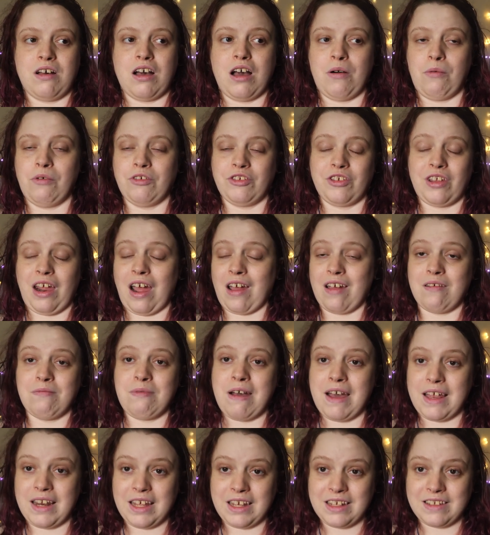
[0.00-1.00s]
I wasn't having
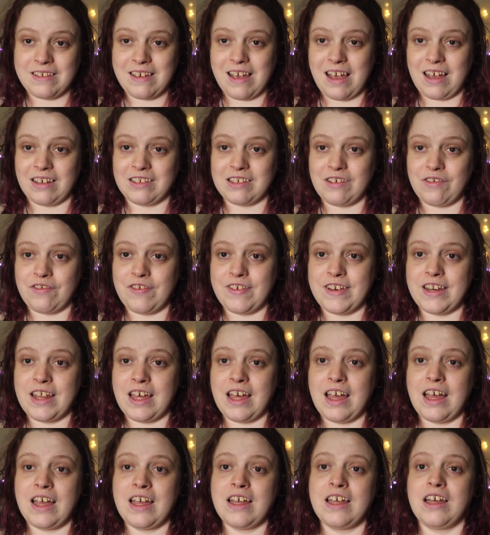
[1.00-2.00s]
panic attacks every
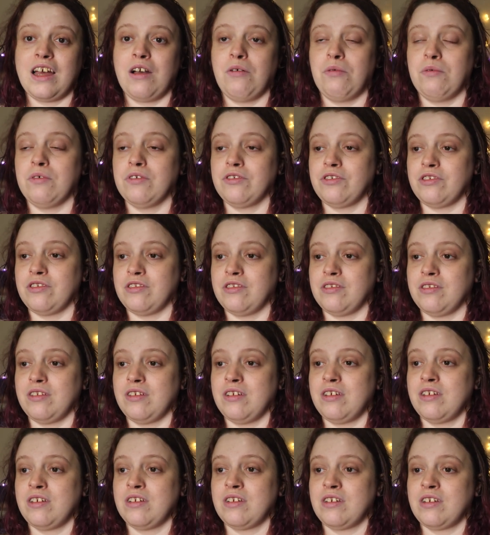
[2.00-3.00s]
day, I wasn't
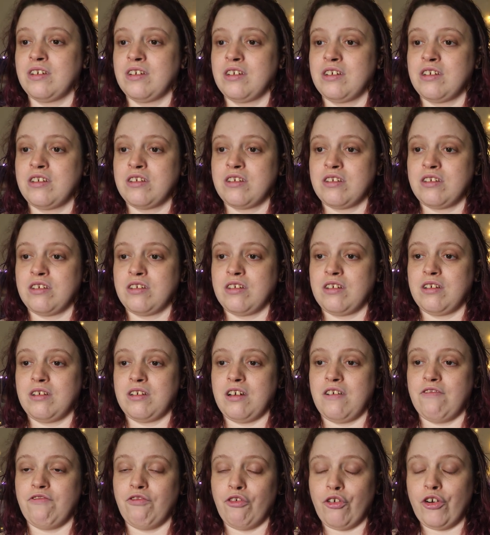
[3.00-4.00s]

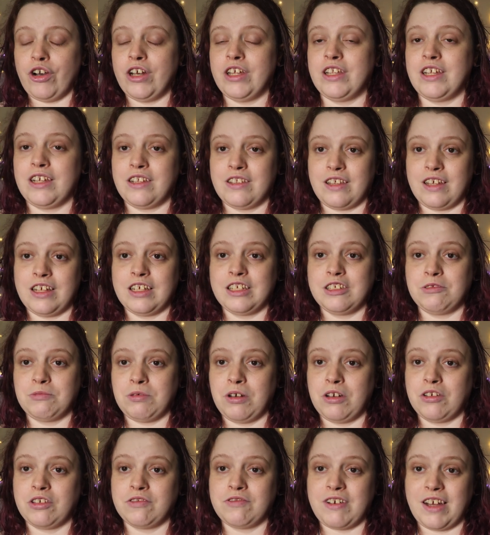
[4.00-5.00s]
avoiding things
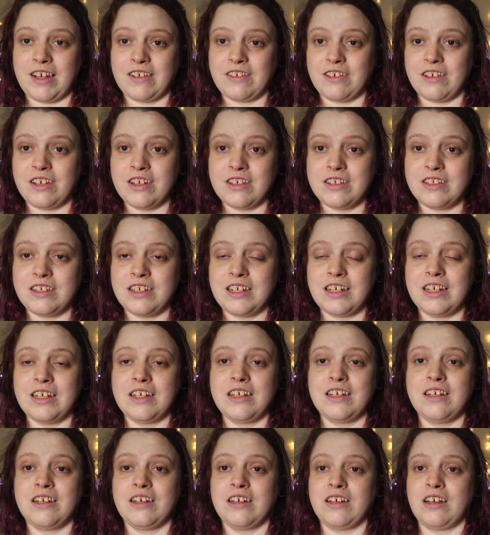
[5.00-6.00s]
because of
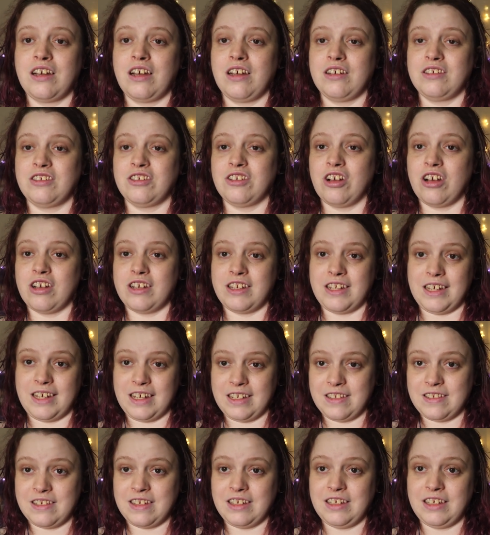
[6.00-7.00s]
anxiety. I started
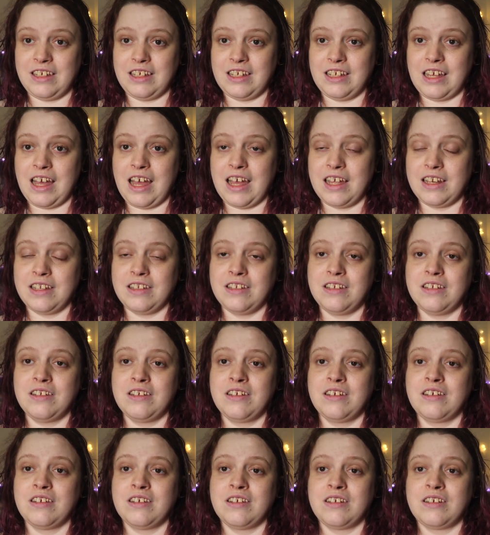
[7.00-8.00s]
eating again.
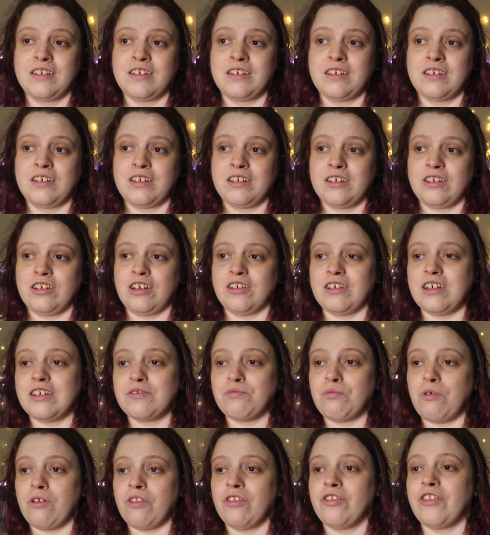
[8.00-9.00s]
Because
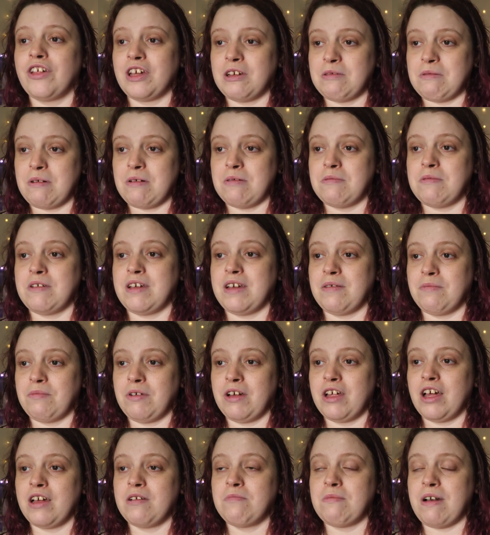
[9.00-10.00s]
that's one thing about me,
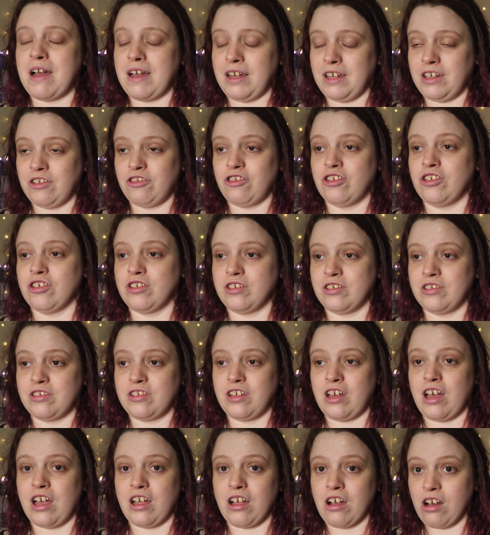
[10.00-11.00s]
when I'm
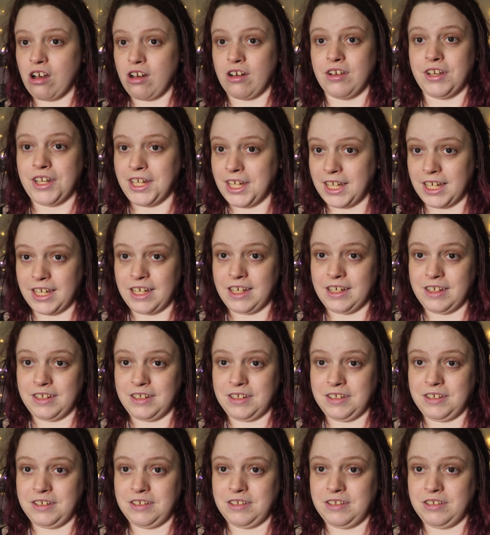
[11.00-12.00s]
anxious, I can't eat.
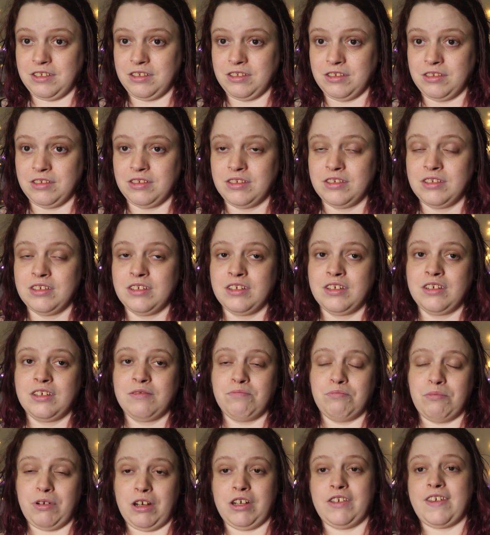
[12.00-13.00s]

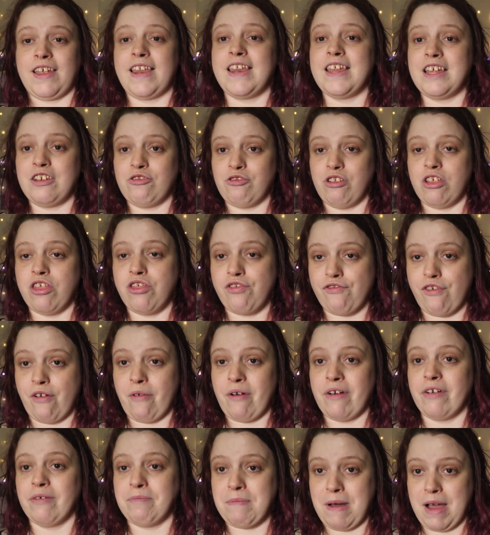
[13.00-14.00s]
Because I literally
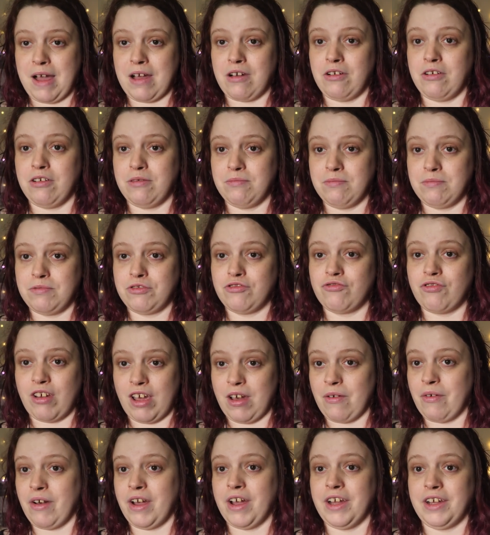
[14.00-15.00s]
throw it back up
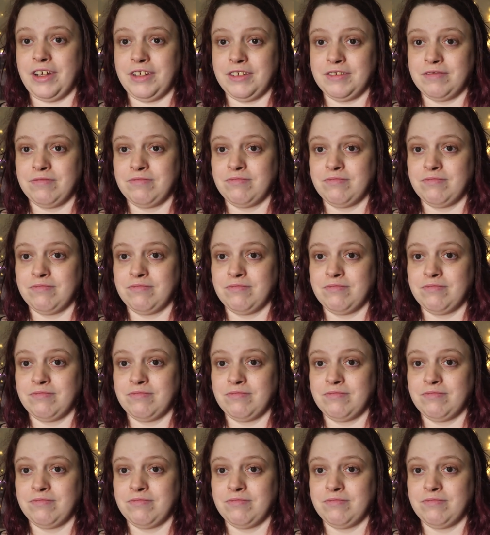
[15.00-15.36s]
straight away.